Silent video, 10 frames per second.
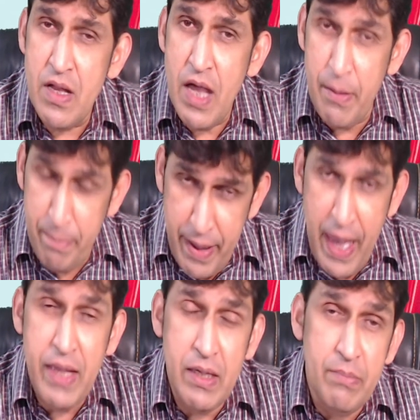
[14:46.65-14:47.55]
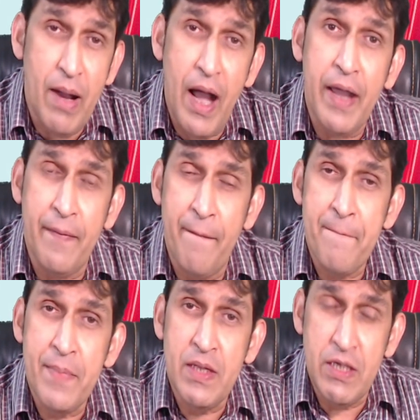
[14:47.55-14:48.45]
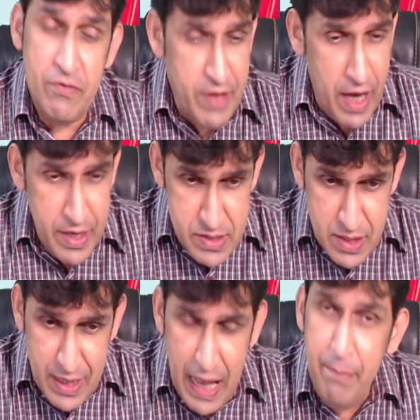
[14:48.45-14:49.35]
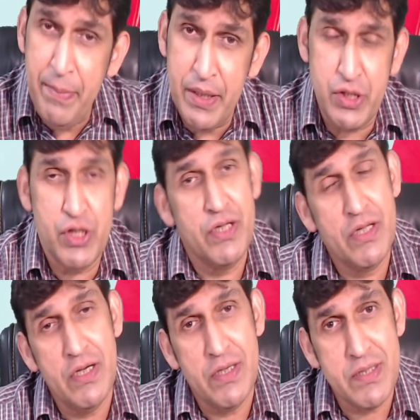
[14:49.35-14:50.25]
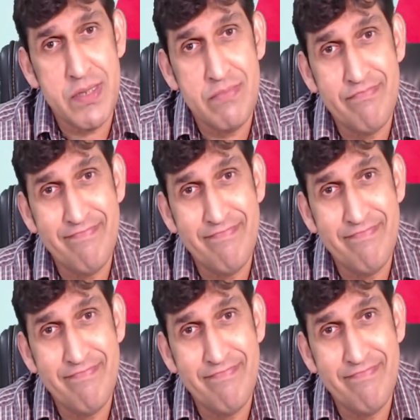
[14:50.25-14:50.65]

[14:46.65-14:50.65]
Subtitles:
And bear in mind, if there is garbage in us,